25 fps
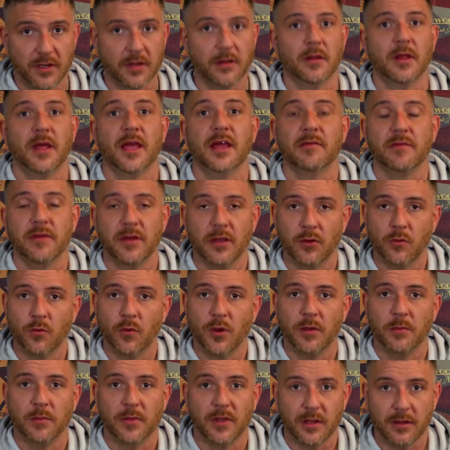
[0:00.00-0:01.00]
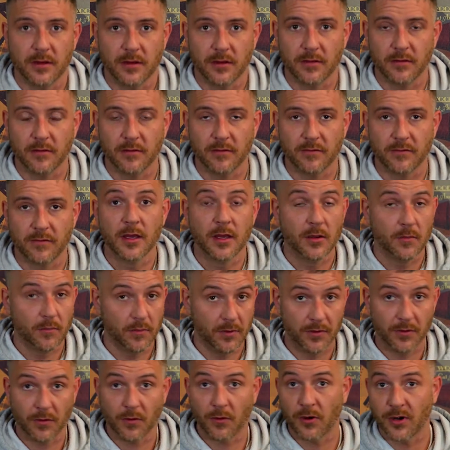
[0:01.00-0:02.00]
the heavy equipment
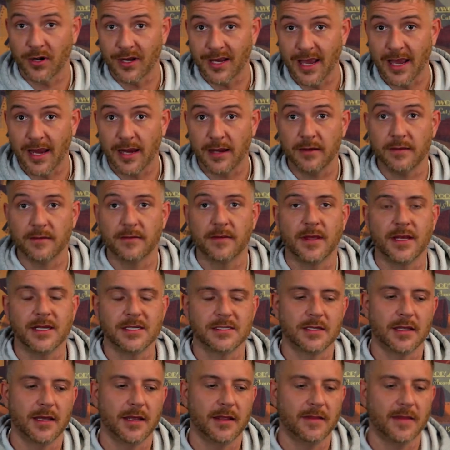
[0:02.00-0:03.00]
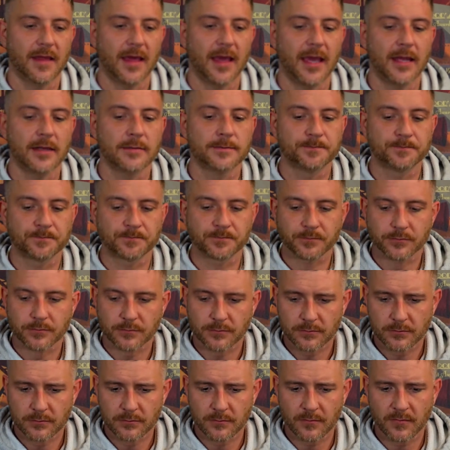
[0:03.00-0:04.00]
with arcade and things like that.
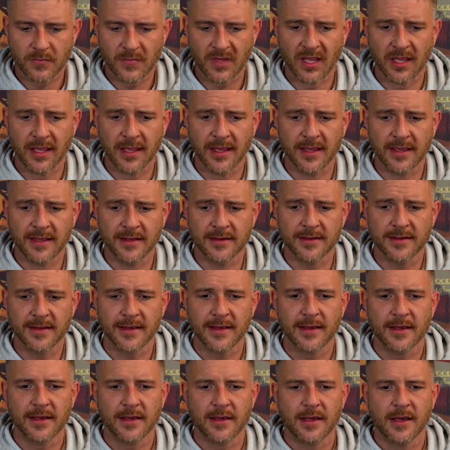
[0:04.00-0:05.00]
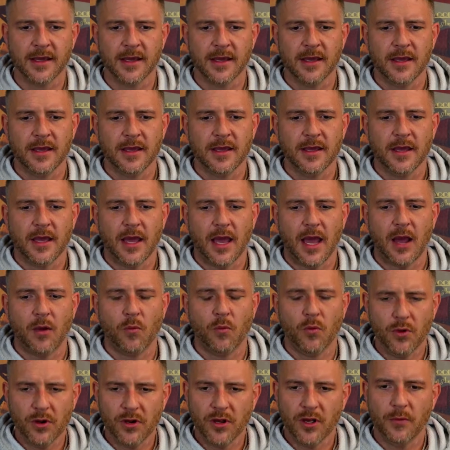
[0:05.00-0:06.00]
And I
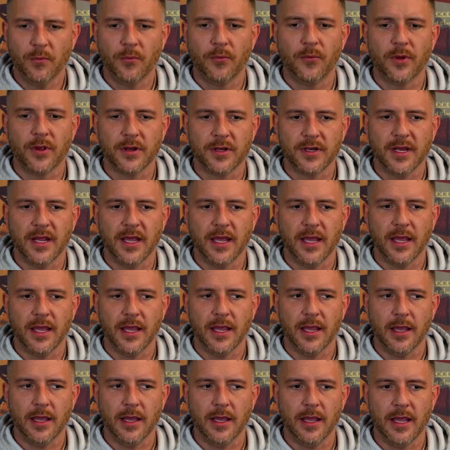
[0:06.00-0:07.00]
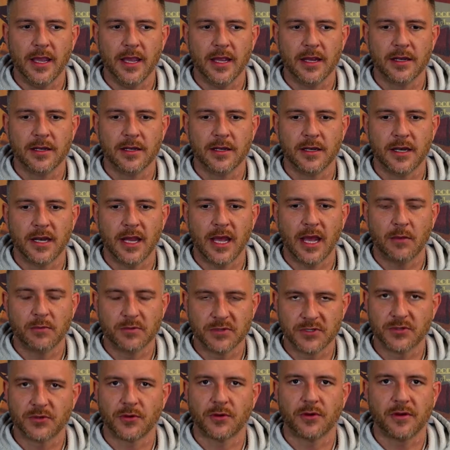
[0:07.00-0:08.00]
woke up one day and I
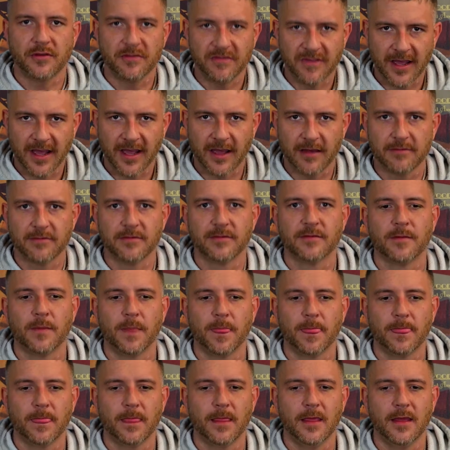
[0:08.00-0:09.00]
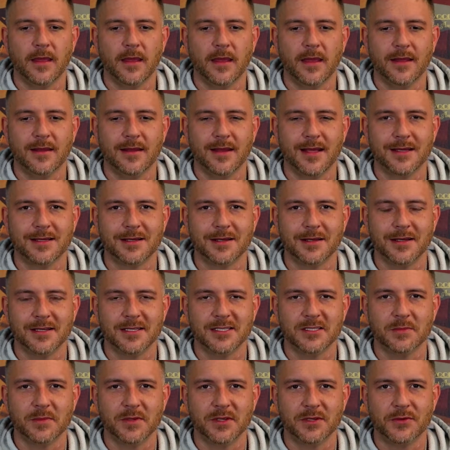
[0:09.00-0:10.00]
was 35, and that
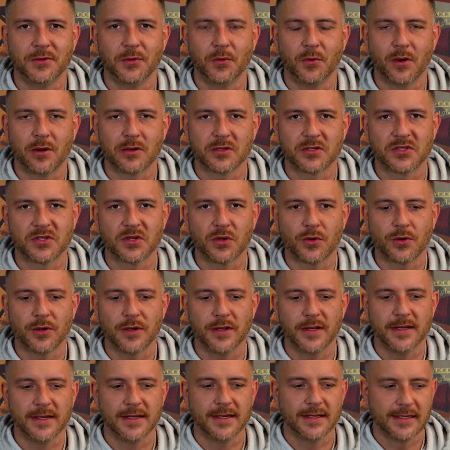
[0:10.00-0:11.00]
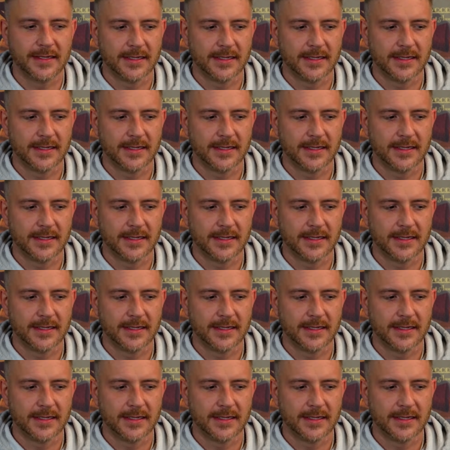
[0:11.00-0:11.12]
leads me to where I started.